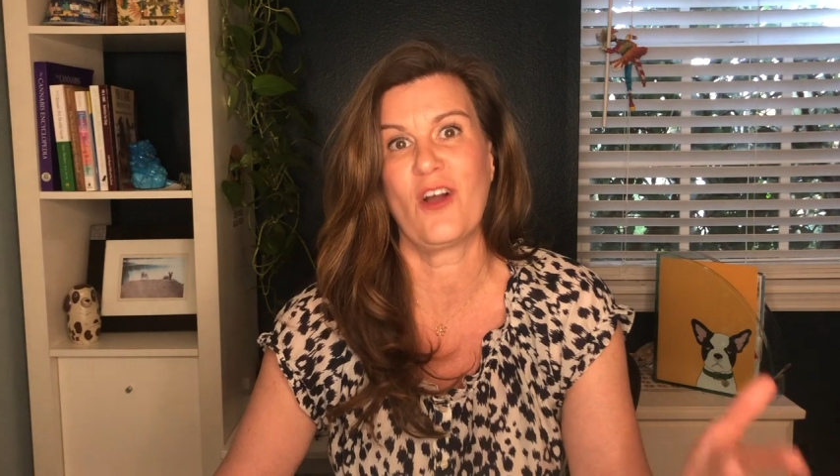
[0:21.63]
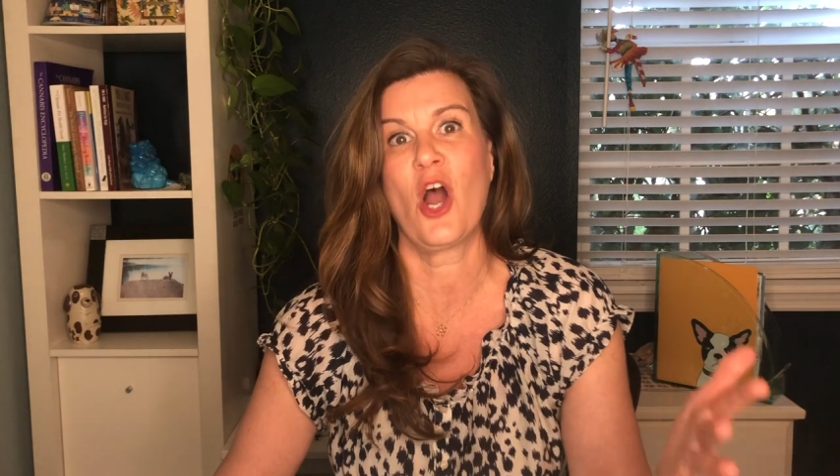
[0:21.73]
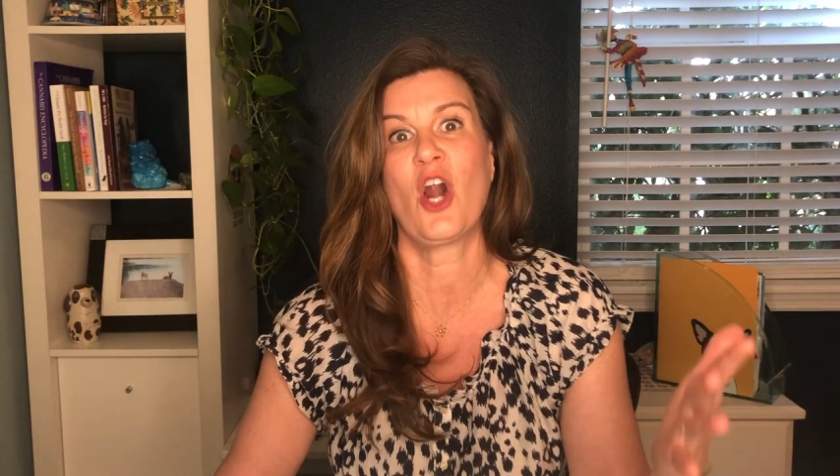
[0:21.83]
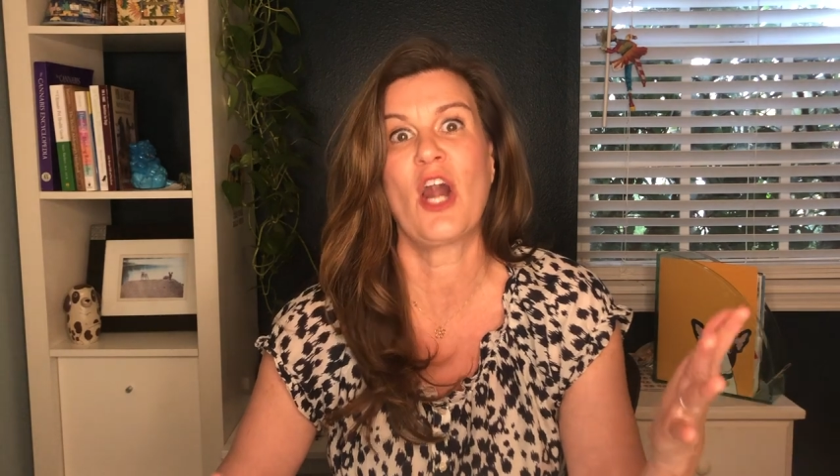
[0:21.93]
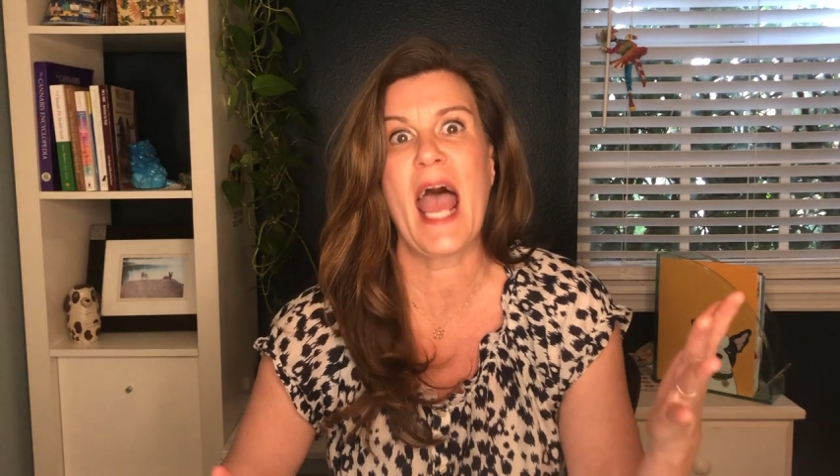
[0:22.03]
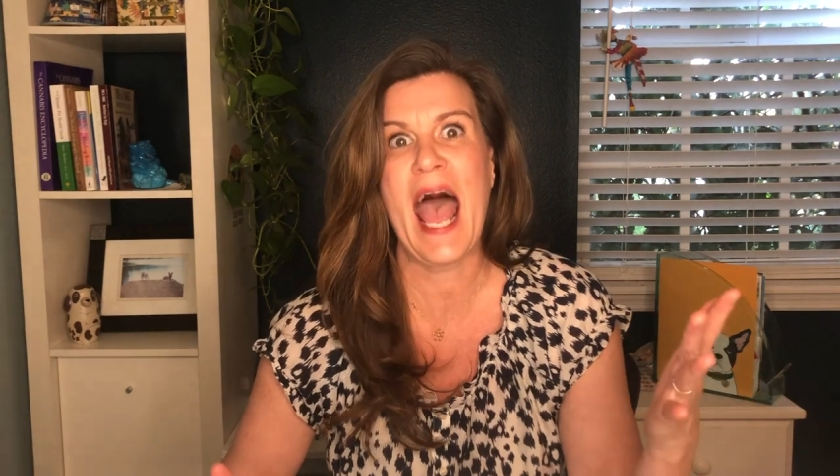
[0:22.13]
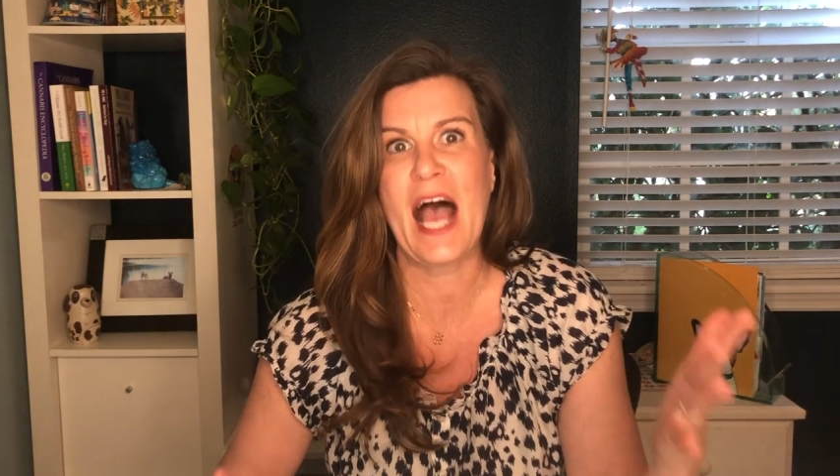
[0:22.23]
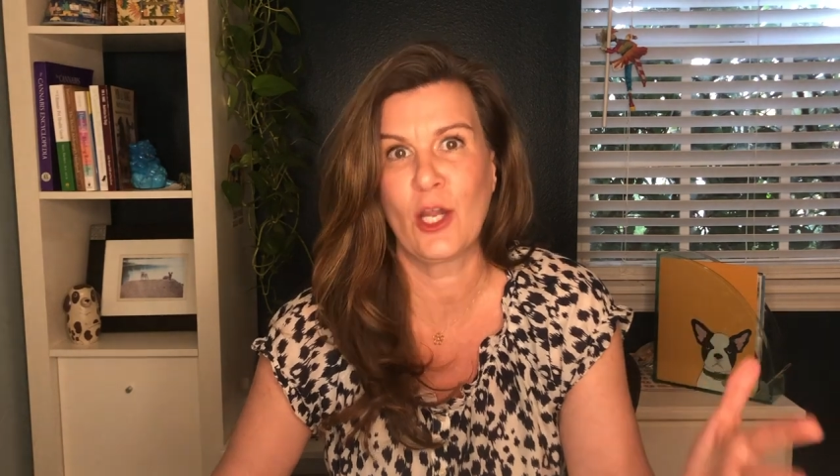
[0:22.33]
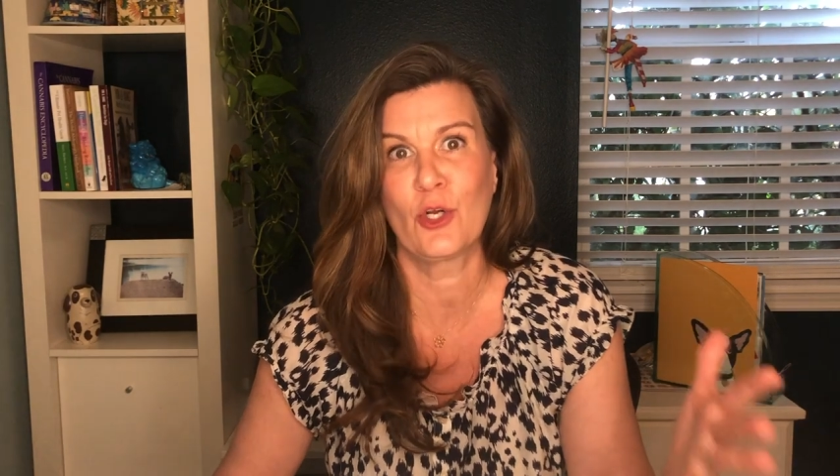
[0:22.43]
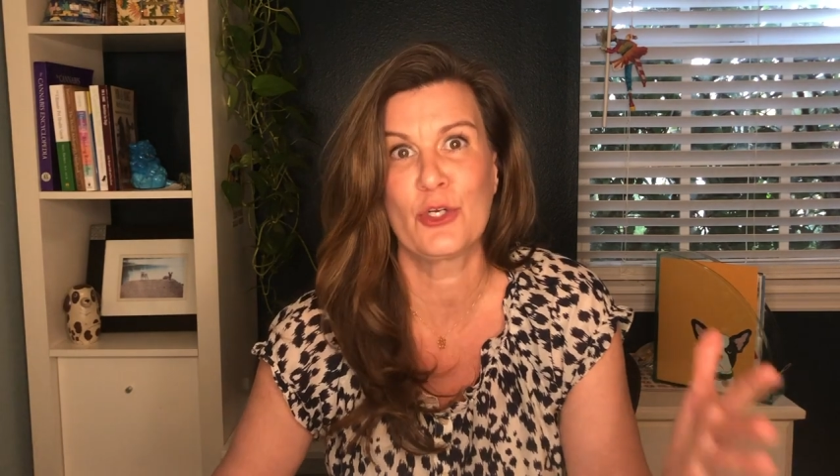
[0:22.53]
are
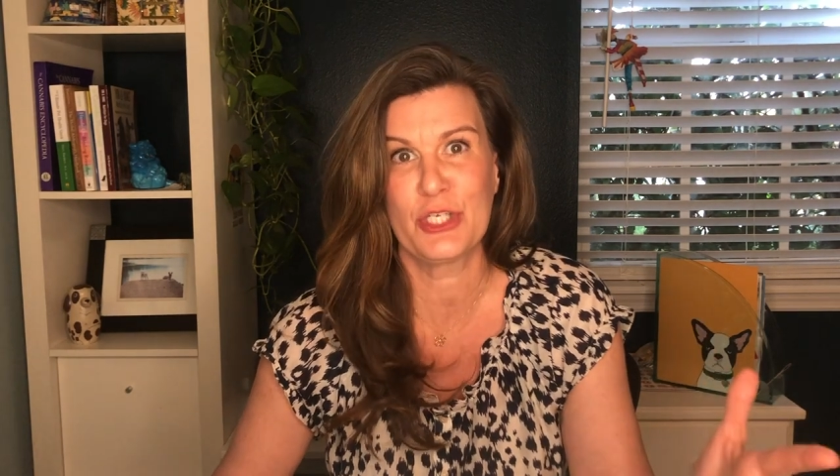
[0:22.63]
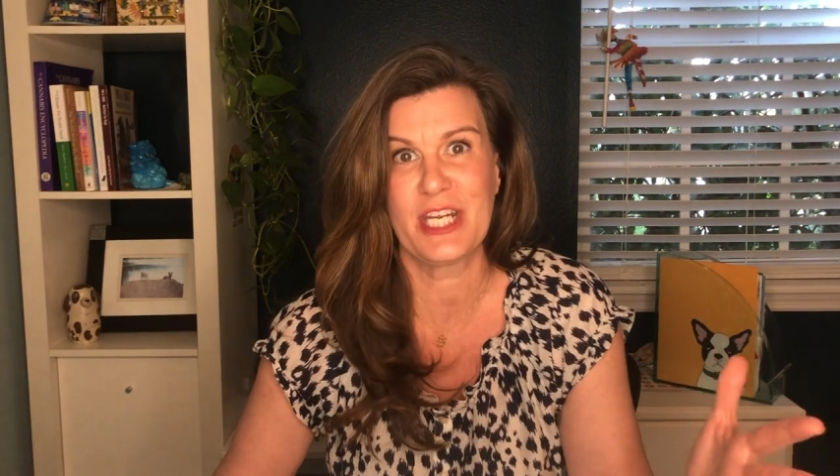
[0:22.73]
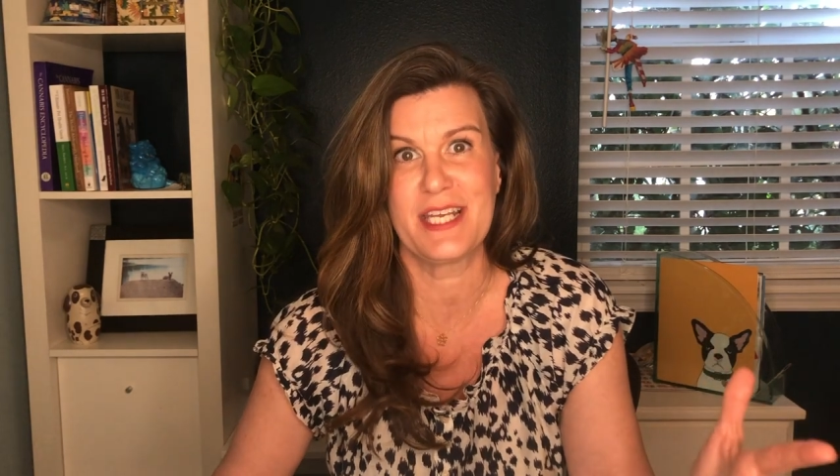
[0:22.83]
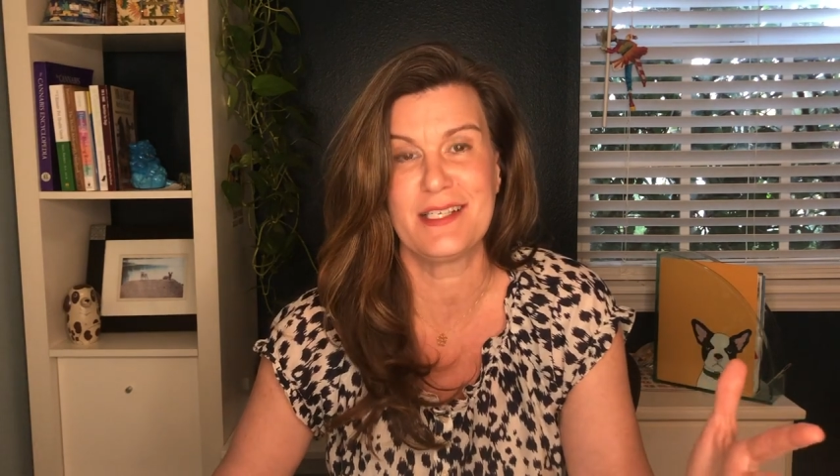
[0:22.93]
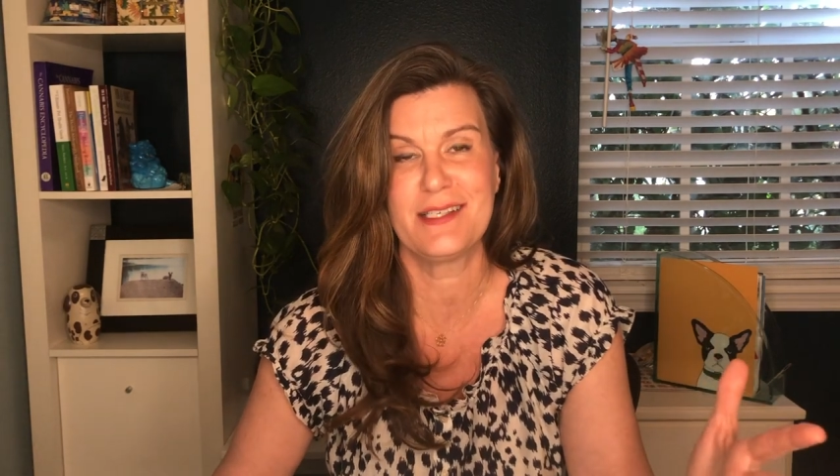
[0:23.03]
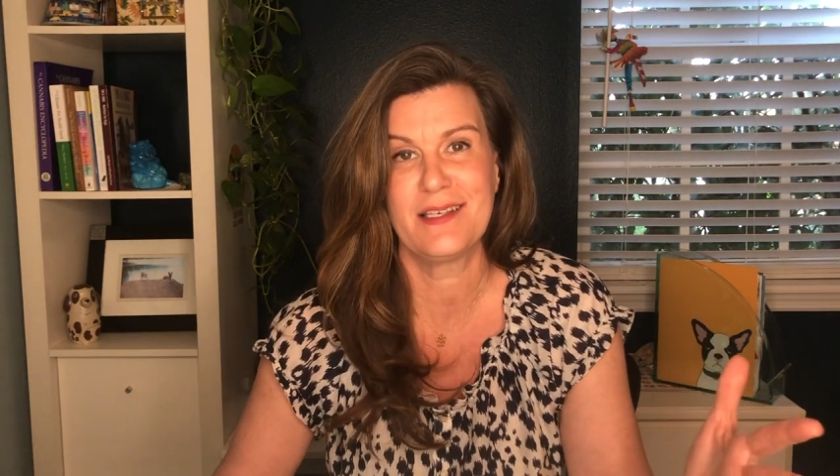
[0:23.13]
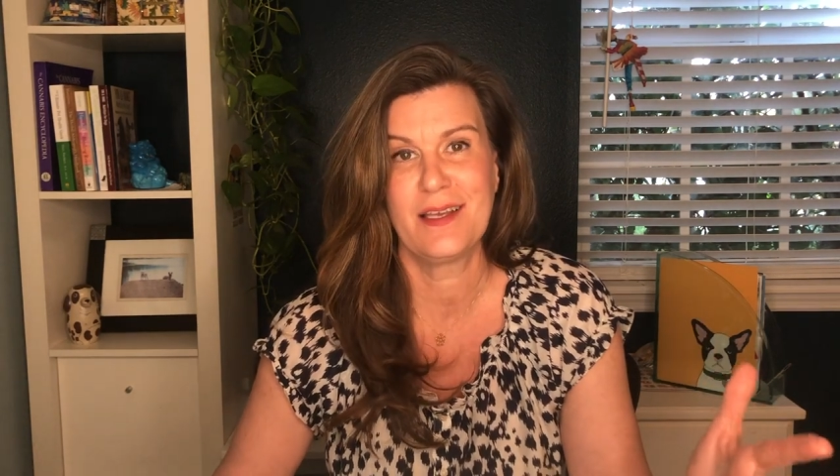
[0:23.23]
allergies.